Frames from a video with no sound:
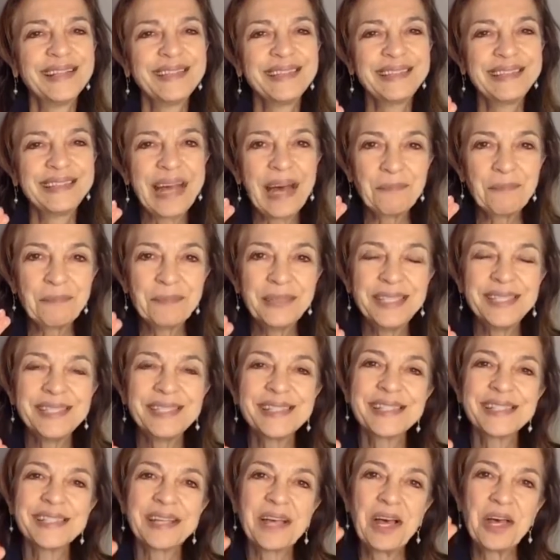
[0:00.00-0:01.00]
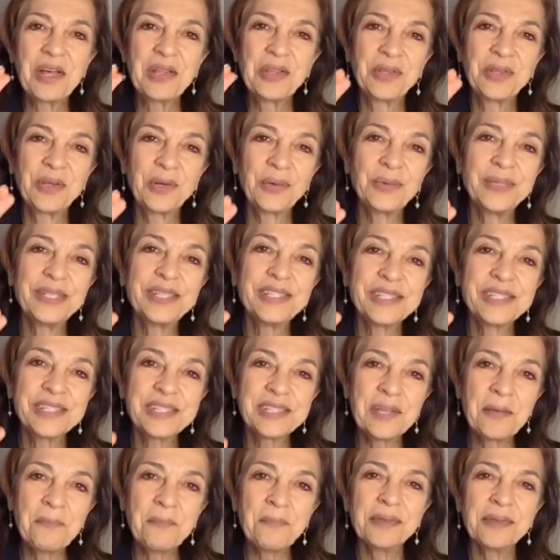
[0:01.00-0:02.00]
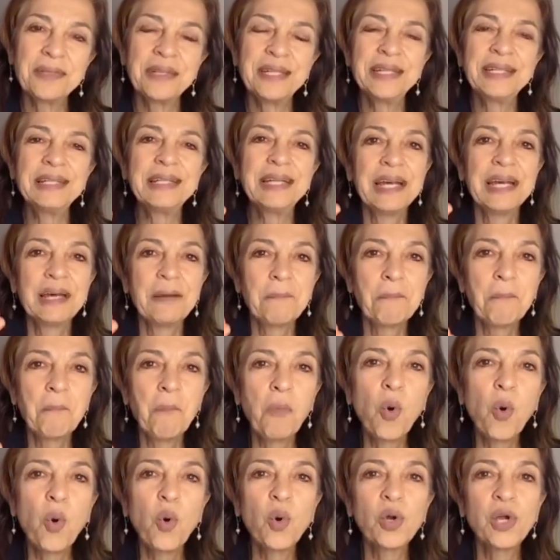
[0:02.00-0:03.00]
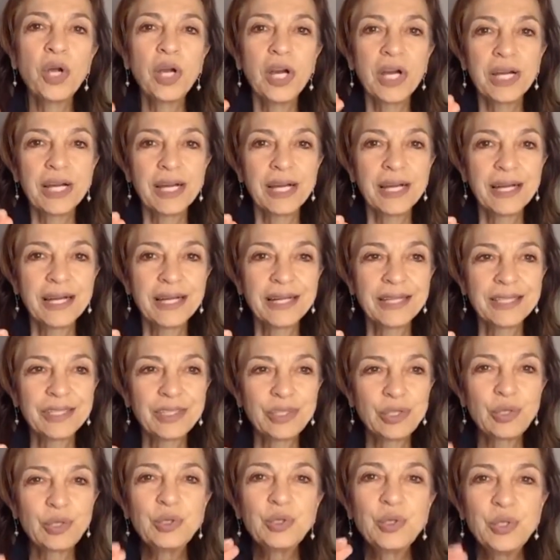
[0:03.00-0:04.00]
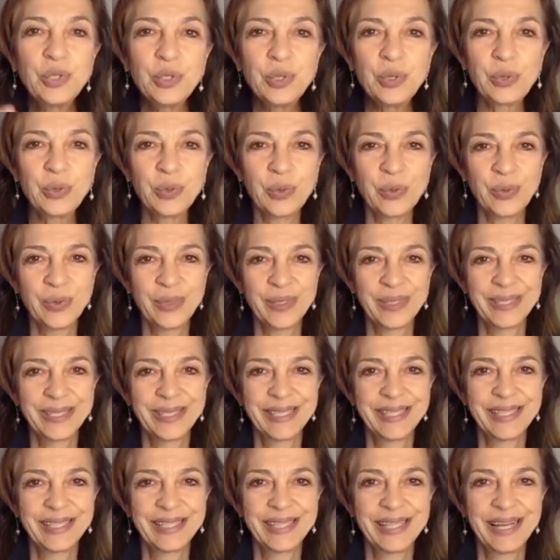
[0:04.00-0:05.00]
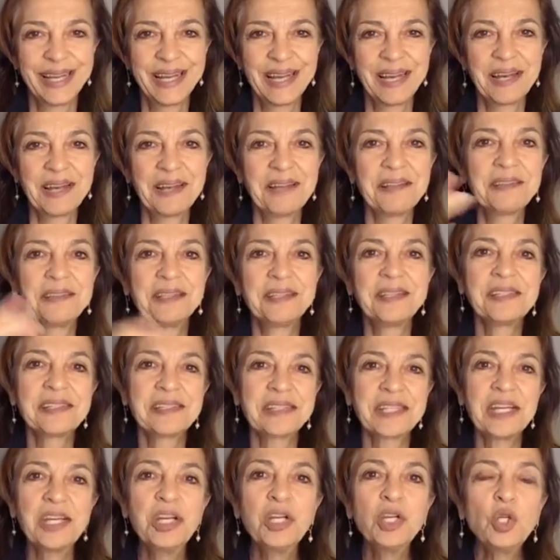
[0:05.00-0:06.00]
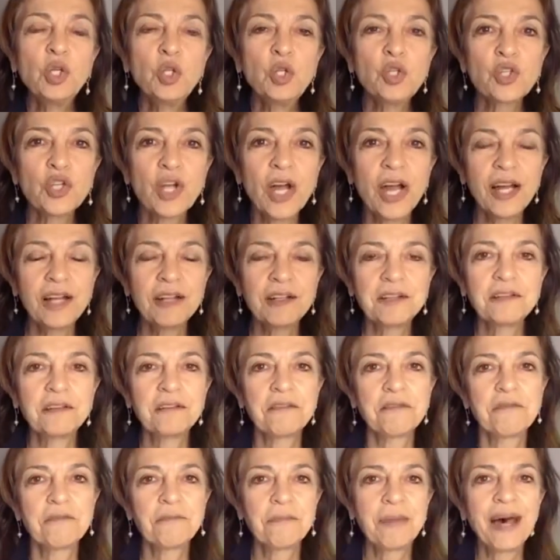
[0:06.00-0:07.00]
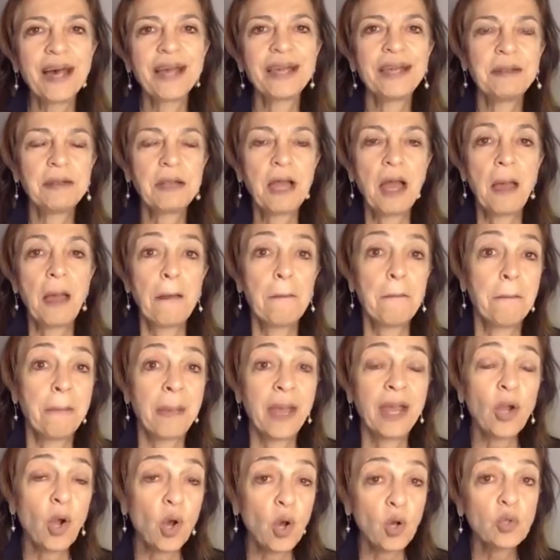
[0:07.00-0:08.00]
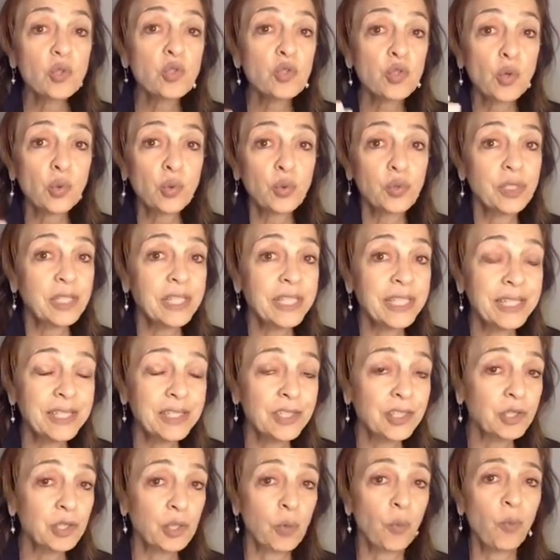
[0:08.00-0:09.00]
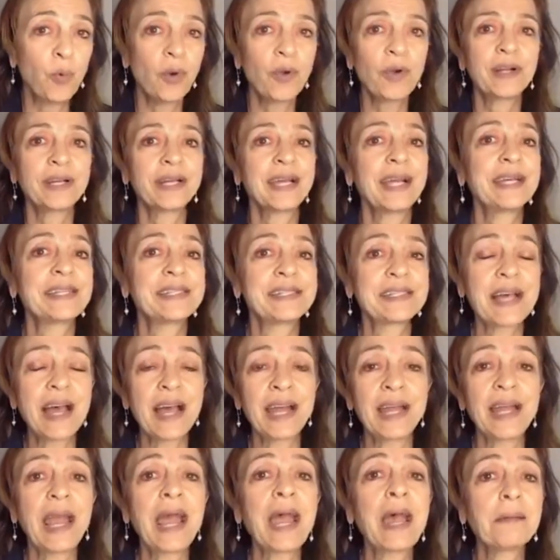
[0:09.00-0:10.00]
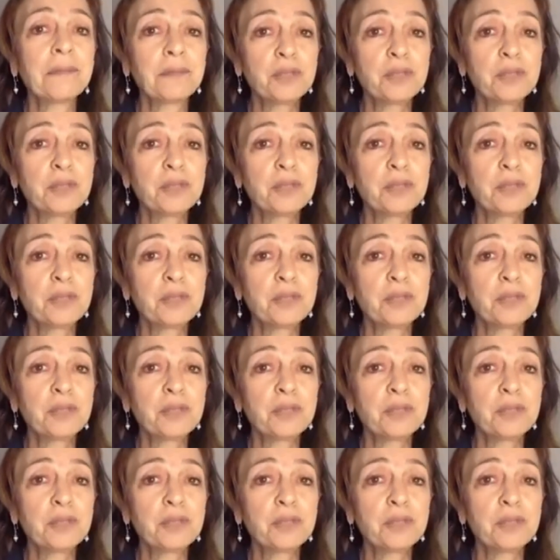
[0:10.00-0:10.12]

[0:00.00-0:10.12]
that means there is something more to do. This inner child of mine may also need the work, as I am